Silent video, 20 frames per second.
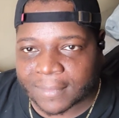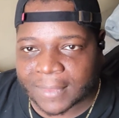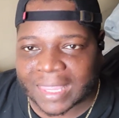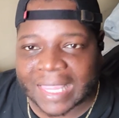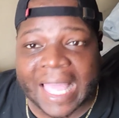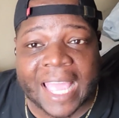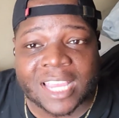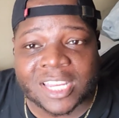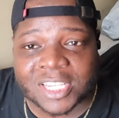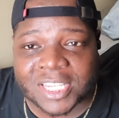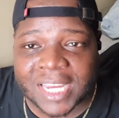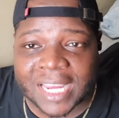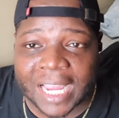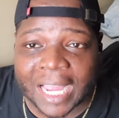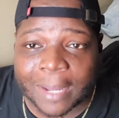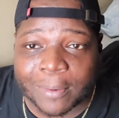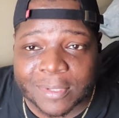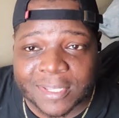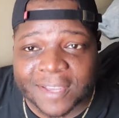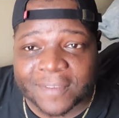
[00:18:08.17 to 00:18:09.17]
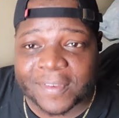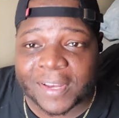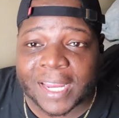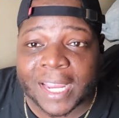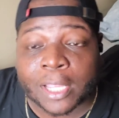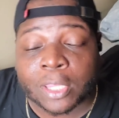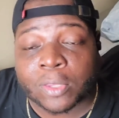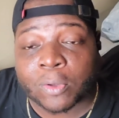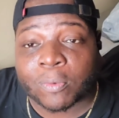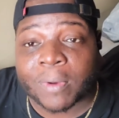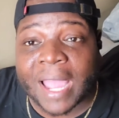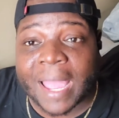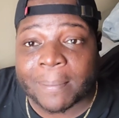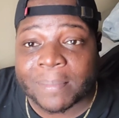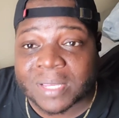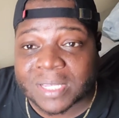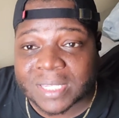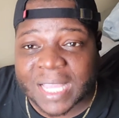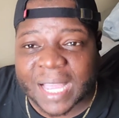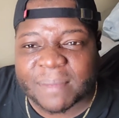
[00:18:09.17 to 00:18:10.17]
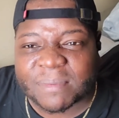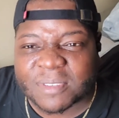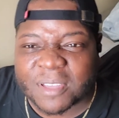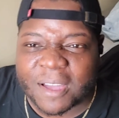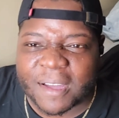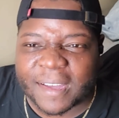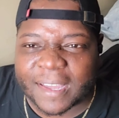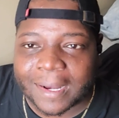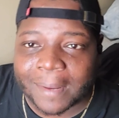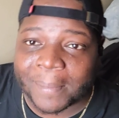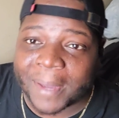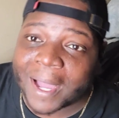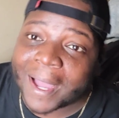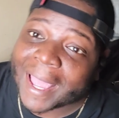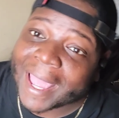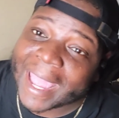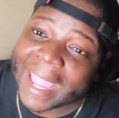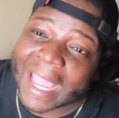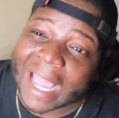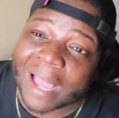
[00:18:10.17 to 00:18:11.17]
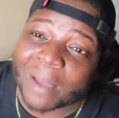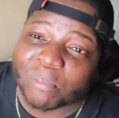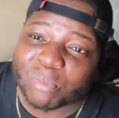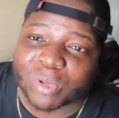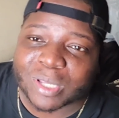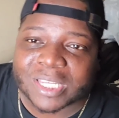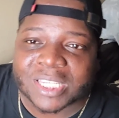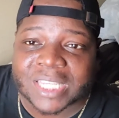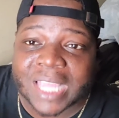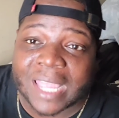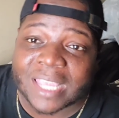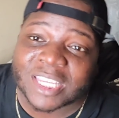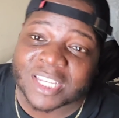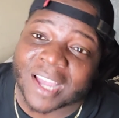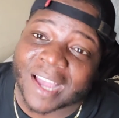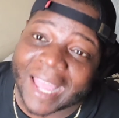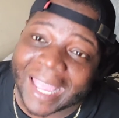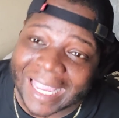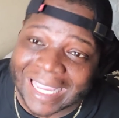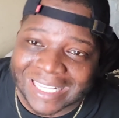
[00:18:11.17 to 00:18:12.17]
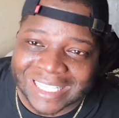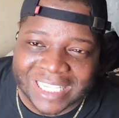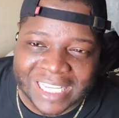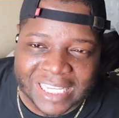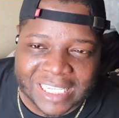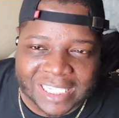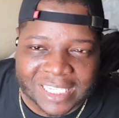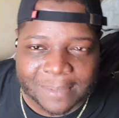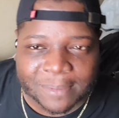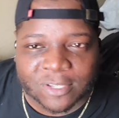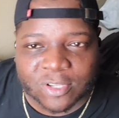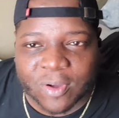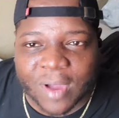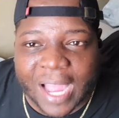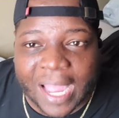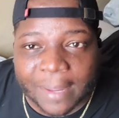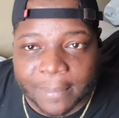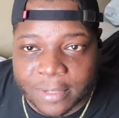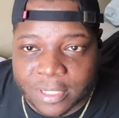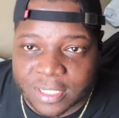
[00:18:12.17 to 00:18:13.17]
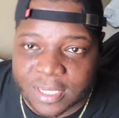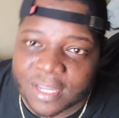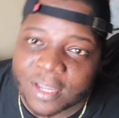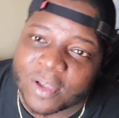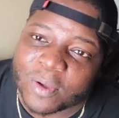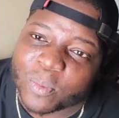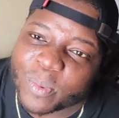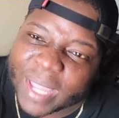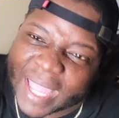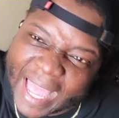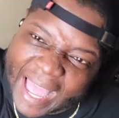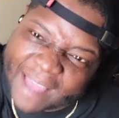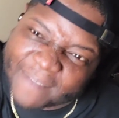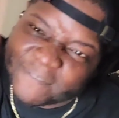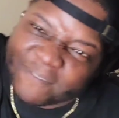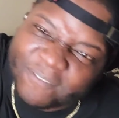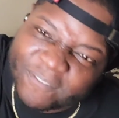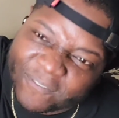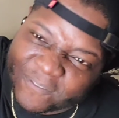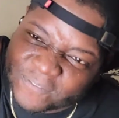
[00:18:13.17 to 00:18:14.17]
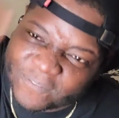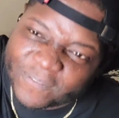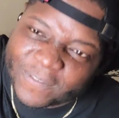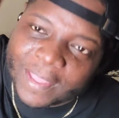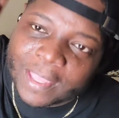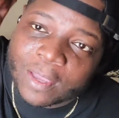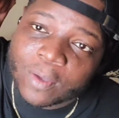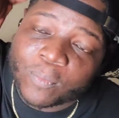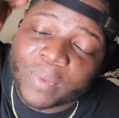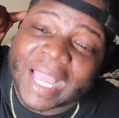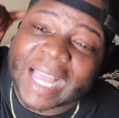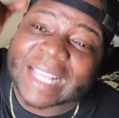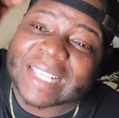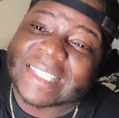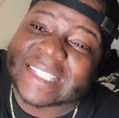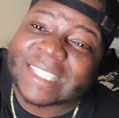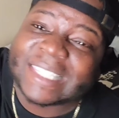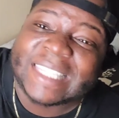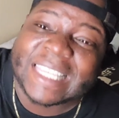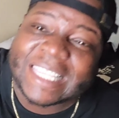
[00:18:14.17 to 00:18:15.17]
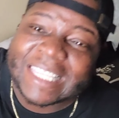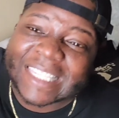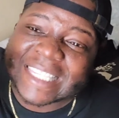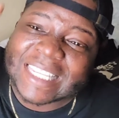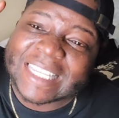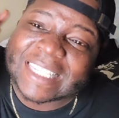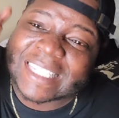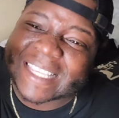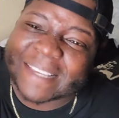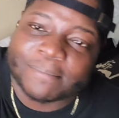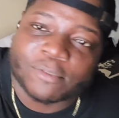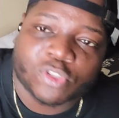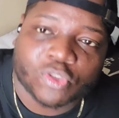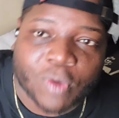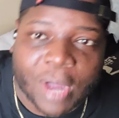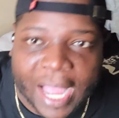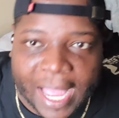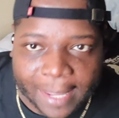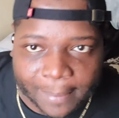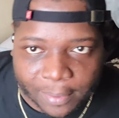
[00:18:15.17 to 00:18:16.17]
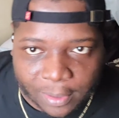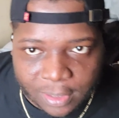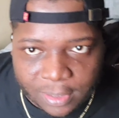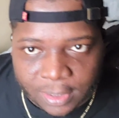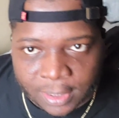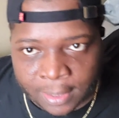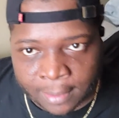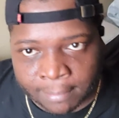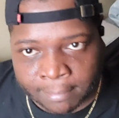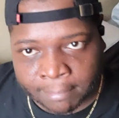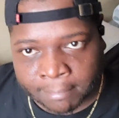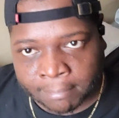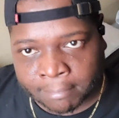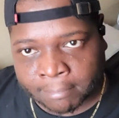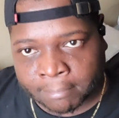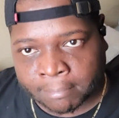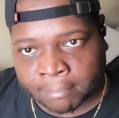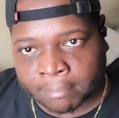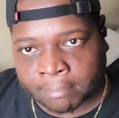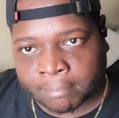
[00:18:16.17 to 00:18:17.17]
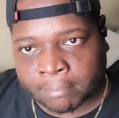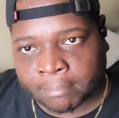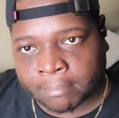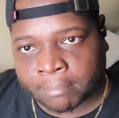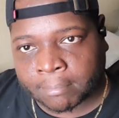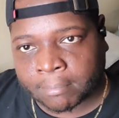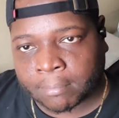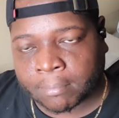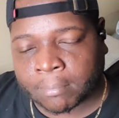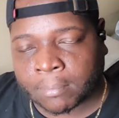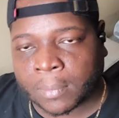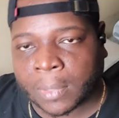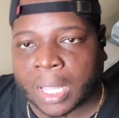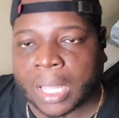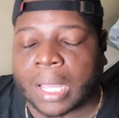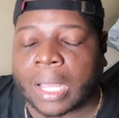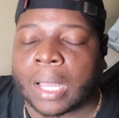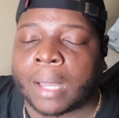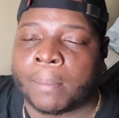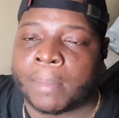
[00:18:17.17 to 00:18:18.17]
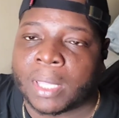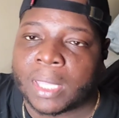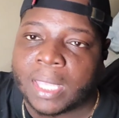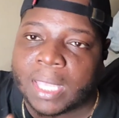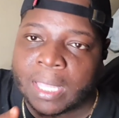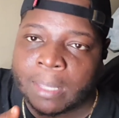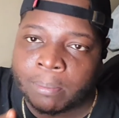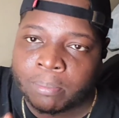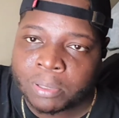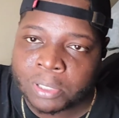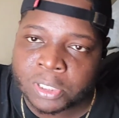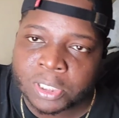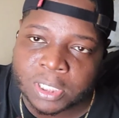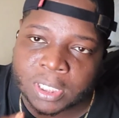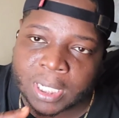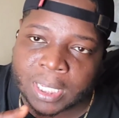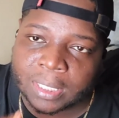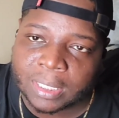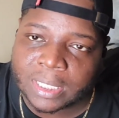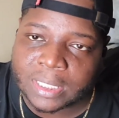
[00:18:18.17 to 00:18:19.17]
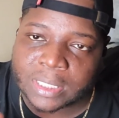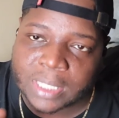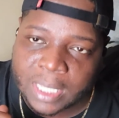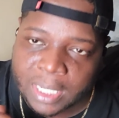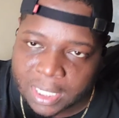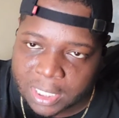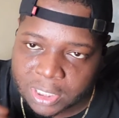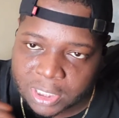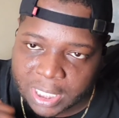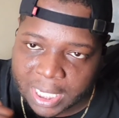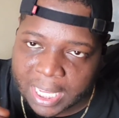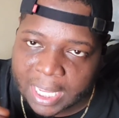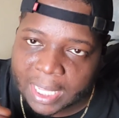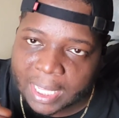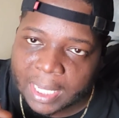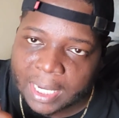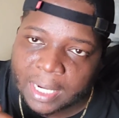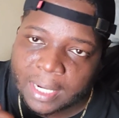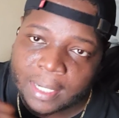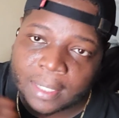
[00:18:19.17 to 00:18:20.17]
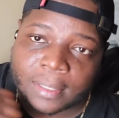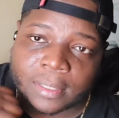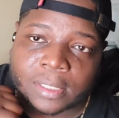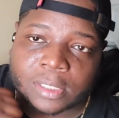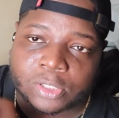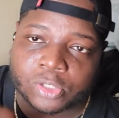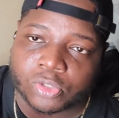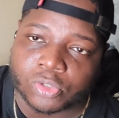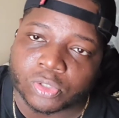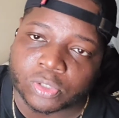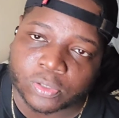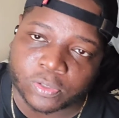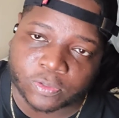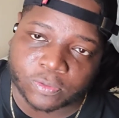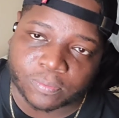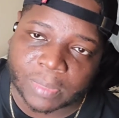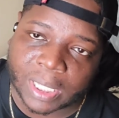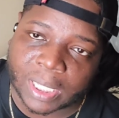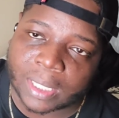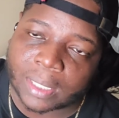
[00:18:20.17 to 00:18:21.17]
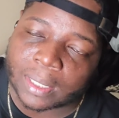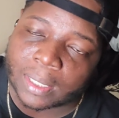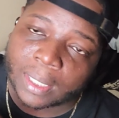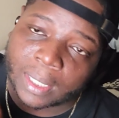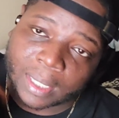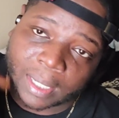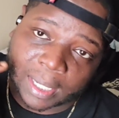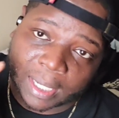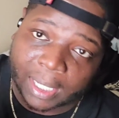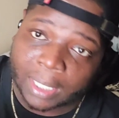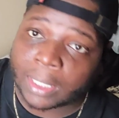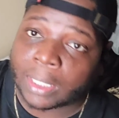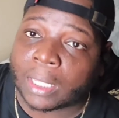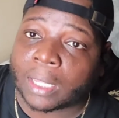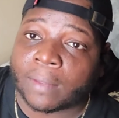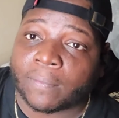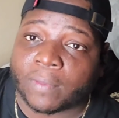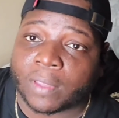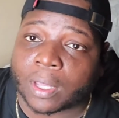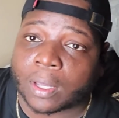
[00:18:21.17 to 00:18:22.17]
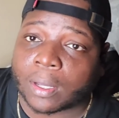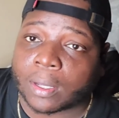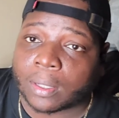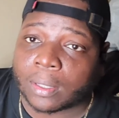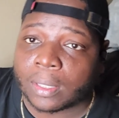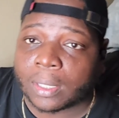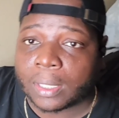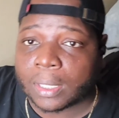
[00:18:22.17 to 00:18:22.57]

Last year I was over there at the rap and stopped talking about, hey, I appreciate y'all 18 subscribers. We got 60 subscribers. I'm gonna keep pushing out this energy out here. It's true, man. I love y'all.